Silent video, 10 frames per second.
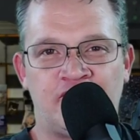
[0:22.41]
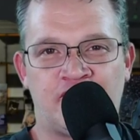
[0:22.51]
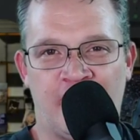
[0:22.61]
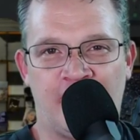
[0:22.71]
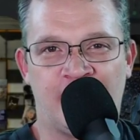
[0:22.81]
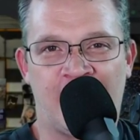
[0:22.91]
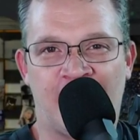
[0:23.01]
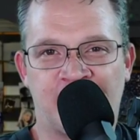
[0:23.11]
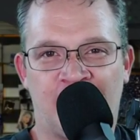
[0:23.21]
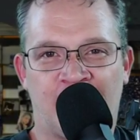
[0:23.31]
Trey here with
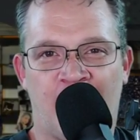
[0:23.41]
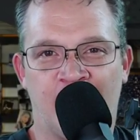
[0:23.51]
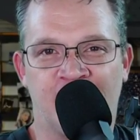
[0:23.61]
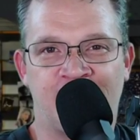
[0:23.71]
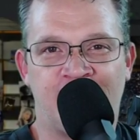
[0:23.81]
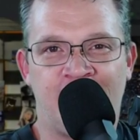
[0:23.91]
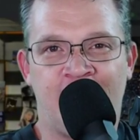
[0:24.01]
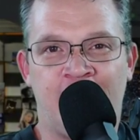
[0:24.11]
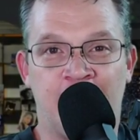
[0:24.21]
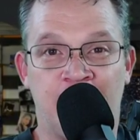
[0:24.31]
Axanar Comics.
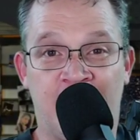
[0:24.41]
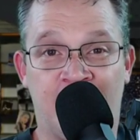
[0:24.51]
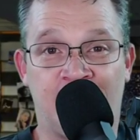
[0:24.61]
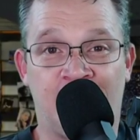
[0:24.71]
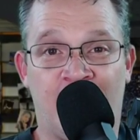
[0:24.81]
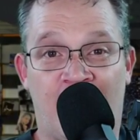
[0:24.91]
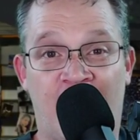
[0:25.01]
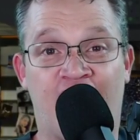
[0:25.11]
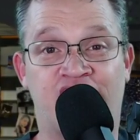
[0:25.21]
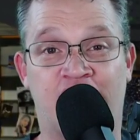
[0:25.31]
Man,
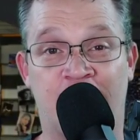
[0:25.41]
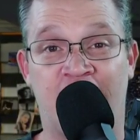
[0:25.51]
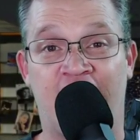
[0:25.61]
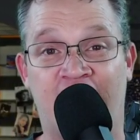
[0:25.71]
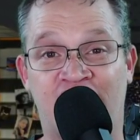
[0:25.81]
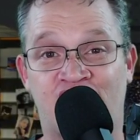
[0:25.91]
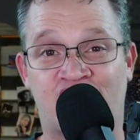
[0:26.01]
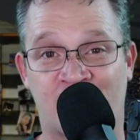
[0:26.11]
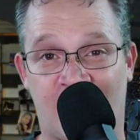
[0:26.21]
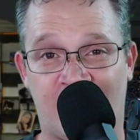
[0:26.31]
I have some
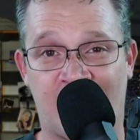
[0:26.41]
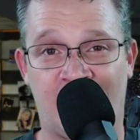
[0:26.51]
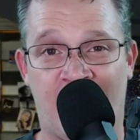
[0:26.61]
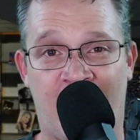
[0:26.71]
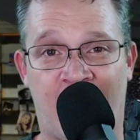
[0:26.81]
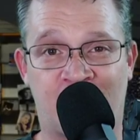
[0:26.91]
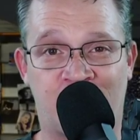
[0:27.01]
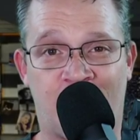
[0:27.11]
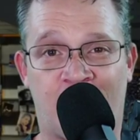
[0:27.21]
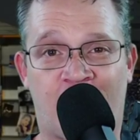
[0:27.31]
exciting
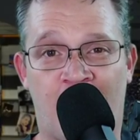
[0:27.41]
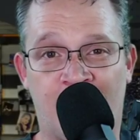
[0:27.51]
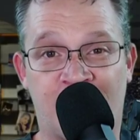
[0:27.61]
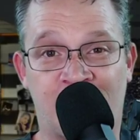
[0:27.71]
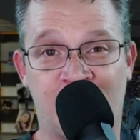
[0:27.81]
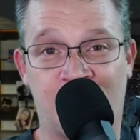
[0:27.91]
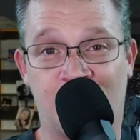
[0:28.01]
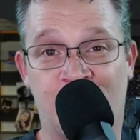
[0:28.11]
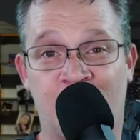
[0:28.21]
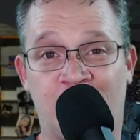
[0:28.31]
Axanar Comics
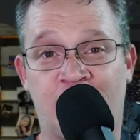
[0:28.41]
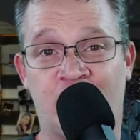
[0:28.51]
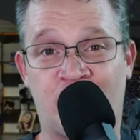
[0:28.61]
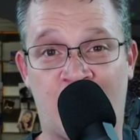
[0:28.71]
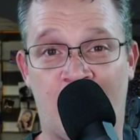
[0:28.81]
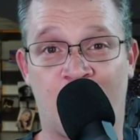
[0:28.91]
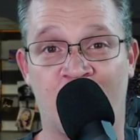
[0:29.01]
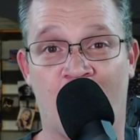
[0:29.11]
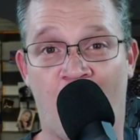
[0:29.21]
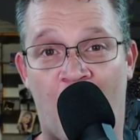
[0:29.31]
news to share
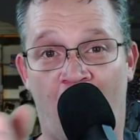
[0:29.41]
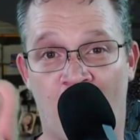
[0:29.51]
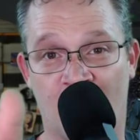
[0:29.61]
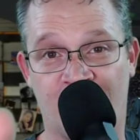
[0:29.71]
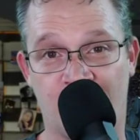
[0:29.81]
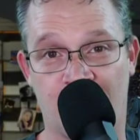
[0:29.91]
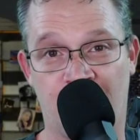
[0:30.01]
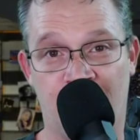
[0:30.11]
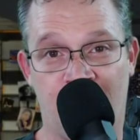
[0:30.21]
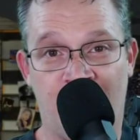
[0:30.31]
with all of you.